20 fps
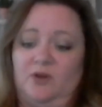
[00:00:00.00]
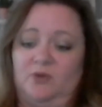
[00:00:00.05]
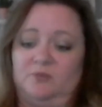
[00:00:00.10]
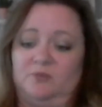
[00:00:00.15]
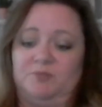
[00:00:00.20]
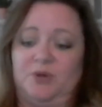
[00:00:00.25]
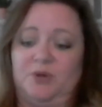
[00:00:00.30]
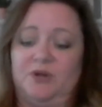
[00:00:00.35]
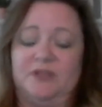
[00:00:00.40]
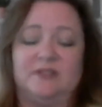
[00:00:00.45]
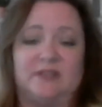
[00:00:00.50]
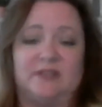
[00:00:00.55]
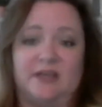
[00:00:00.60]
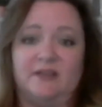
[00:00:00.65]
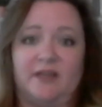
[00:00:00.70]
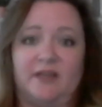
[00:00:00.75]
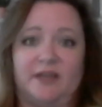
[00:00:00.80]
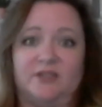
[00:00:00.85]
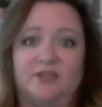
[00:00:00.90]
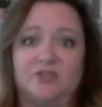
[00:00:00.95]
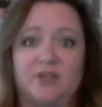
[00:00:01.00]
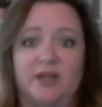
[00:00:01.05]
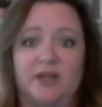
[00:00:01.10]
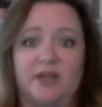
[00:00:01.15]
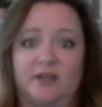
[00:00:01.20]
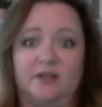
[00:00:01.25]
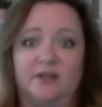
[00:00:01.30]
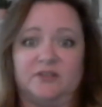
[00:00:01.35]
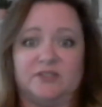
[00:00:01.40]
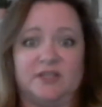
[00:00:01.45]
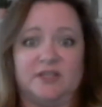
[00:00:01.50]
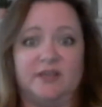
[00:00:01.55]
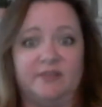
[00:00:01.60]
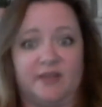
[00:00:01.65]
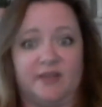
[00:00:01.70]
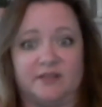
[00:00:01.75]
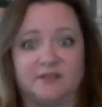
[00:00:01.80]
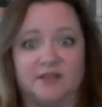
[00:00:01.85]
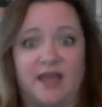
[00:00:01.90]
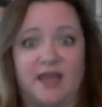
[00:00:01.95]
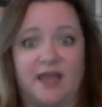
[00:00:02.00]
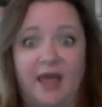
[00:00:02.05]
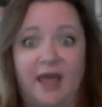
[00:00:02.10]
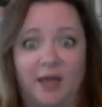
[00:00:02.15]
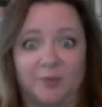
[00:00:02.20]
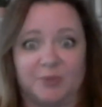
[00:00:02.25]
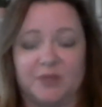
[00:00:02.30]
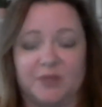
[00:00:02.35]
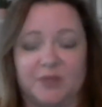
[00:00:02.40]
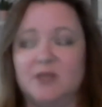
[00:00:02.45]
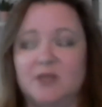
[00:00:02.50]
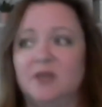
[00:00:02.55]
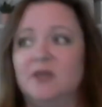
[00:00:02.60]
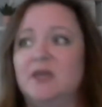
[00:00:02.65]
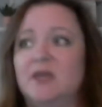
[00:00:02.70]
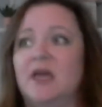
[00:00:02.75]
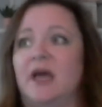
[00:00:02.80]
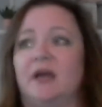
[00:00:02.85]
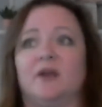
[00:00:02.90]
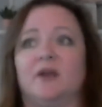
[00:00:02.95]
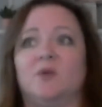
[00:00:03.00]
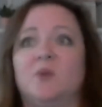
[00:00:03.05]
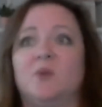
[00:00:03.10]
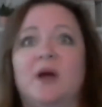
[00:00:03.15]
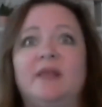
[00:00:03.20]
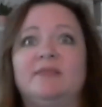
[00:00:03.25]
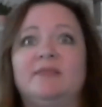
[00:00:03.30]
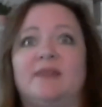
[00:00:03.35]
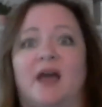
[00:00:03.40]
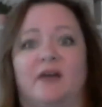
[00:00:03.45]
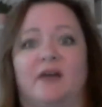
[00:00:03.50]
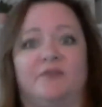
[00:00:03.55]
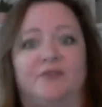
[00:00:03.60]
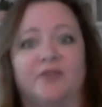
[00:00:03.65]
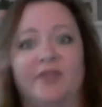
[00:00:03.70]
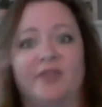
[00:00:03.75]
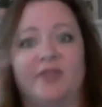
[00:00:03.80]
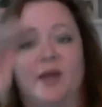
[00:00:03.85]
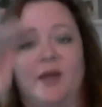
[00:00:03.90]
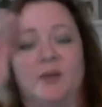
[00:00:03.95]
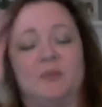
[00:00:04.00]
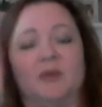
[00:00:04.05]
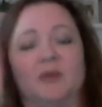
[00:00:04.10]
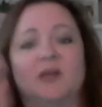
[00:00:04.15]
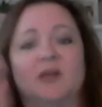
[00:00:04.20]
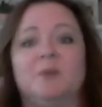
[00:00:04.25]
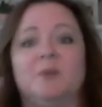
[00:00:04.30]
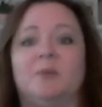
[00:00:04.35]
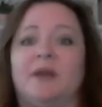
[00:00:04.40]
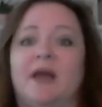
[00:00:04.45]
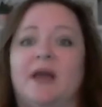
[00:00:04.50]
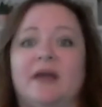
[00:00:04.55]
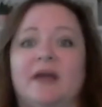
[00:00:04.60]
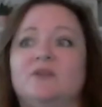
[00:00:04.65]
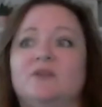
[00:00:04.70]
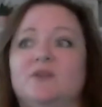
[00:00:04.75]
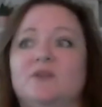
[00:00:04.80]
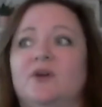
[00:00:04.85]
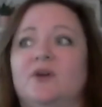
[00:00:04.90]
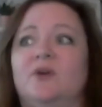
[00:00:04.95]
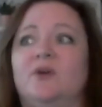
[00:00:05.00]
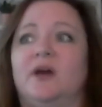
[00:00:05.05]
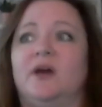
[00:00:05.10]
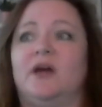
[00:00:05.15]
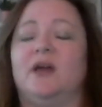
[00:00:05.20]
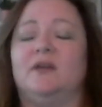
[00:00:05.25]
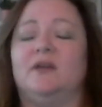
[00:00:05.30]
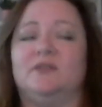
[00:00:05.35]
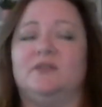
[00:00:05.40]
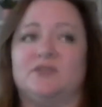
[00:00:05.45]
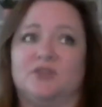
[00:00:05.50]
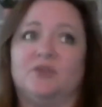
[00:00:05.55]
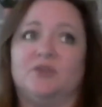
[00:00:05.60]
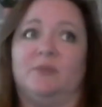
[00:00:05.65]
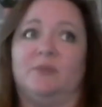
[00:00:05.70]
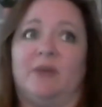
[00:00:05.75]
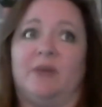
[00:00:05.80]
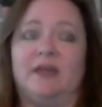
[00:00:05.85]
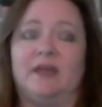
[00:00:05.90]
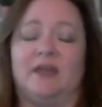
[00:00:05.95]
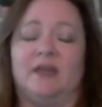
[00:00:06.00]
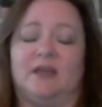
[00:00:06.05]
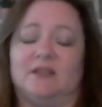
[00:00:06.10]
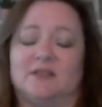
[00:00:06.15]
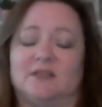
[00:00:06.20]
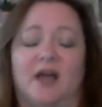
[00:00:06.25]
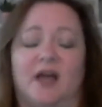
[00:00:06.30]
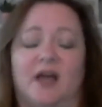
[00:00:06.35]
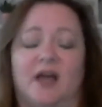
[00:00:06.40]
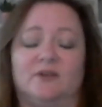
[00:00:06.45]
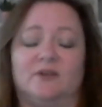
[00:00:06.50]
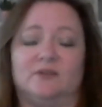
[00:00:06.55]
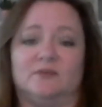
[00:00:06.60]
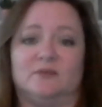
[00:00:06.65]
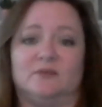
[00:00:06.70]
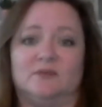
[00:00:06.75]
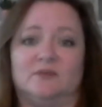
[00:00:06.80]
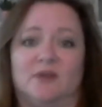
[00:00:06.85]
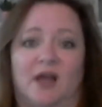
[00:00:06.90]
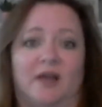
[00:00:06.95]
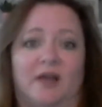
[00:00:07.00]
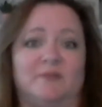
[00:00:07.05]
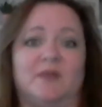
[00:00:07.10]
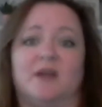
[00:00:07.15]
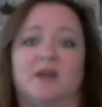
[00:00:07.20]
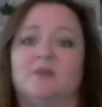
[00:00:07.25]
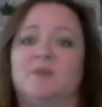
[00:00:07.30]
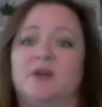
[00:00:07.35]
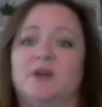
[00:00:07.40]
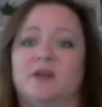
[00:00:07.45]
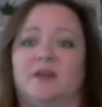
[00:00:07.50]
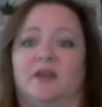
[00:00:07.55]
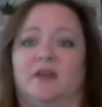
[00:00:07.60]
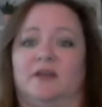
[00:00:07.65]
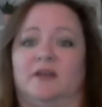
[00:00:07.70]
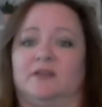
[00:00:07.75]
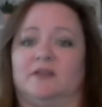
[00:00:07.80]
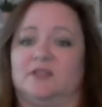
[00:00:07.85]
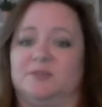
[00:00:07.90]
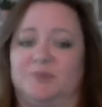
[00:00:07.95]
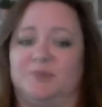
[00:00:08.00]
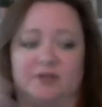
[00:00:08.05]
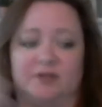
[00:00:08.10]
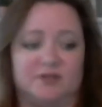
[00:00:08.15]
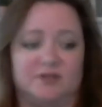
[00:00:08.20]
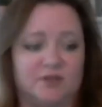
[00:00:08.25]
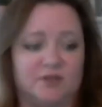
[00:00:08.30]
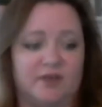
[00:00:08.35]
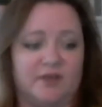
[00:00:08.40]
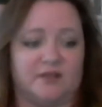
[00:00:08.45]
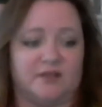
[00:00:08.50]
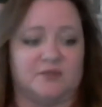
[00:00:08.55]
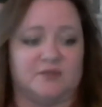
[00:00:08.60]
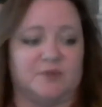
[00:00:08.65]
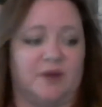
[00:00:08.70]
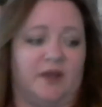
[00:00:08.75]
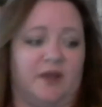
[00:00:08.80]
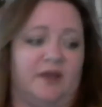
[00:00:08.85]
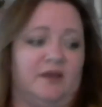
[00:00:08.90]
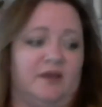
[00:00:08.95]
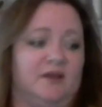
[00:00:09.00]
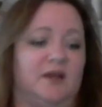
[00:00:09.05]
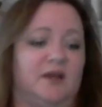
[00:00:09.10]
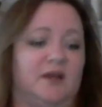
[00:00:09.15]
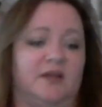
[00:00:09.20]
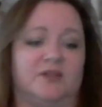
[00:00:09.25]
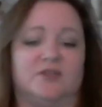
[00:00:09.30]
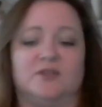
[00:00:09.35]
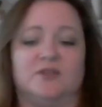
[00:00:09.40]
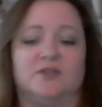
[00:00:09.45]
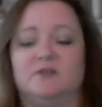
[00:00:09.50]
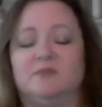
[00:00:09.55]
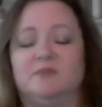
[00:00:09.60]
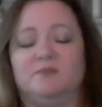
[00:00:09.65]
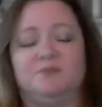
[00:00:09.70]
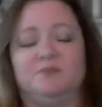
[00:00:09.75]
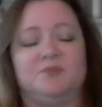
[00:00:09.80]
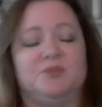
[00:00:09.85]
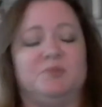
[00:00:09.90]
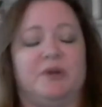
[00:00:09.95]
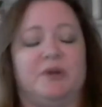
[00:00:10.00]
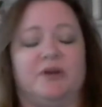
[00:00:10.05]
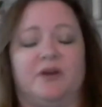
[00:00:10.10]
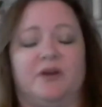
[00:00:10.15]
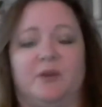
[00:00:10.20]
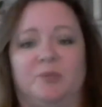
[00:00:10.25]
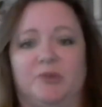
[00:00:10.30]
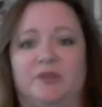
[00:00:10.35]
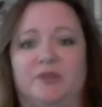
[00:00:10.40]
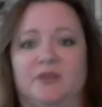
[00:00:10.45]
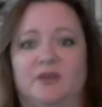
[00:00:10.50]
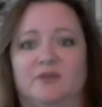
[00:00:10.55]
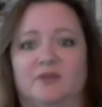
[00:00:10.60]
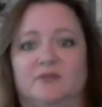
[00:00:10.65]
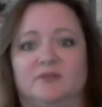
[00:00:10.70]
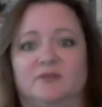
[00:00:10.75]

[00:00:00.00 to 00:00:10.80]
burning daylight trying to understand that app. I don't want that for them, but yeah. I don't know. So in my case, I'm not a marketing expert. So that's why I paired up with you.